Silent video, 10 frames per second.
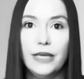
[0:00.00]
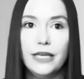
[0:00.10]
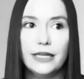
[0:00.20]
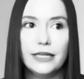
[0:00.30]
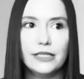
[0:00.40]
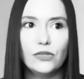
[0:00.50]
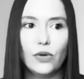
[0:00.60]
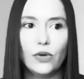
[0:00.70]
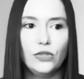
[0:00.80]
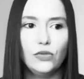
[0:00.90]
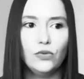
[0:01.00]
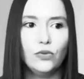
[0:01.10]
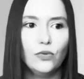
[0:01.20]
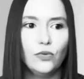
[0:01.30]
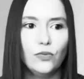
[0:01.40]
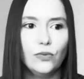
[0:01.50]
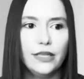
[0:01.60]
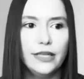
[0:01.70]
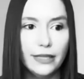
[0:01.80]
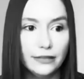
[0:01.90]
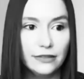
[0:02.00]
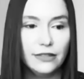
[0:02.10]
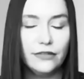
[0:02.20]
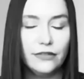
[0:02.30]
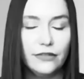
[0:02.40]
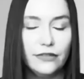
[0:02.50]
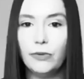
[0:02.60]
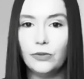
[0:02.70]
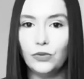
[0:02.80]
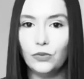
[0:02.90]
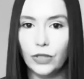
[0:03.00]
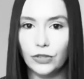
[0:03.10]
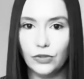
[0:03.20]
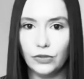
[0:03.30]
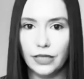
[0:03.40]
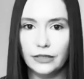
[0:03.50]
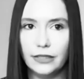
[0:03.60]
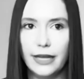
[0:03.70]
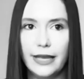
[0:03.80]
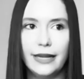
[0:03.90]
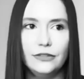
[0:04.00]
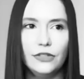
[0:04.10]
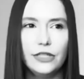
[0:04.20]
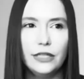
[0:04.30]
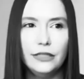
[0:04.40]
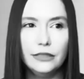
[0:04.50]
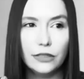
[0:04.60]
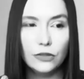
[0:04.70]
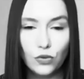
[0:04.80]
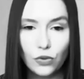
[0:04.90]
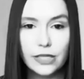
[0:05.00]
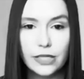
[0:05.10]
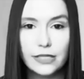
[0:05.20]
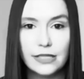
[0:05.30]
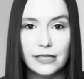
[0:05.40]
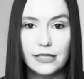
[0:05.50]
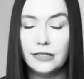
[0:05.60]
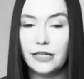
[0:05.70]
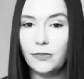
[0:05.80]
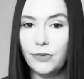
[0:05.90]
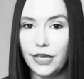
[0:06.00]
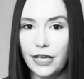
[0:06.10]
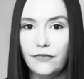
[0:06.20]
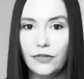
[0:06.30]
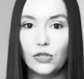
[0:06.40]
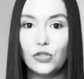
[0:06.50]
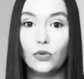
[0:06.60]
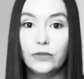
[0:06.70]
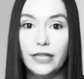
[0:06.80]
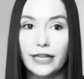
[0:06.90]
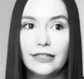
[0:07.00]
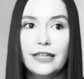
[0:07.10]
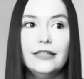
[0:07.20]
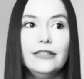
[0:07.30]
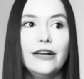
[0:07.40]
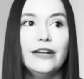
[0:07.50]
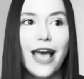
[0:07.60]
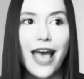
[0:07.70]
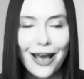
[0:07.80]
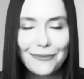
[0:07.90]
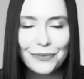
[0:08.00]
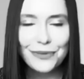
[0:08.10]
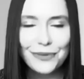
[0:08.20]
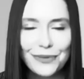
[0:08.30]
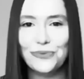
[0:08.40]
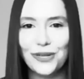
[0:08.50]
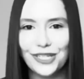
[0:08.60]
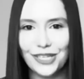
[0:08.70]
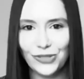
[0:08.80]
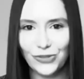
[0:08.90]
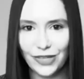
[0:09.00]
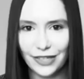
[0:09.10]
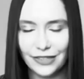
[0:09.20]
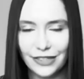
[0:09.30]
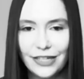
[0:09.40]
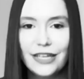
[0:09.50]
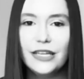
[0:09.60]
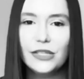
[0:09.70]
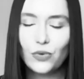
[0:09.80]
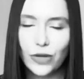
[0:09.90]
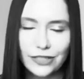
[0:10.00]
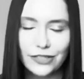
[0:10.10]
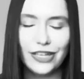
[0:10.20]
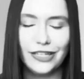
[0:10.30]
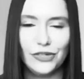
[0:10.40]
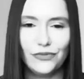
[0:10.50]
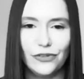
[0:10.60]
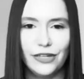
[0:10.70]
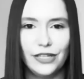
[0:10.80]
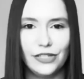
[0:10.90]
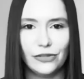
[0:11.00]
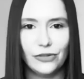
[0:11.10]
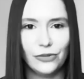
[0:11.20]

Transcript: because trying to get different people to work together and understanding the nuances in their behavior so that they're happy working together is quite a challenge for an agile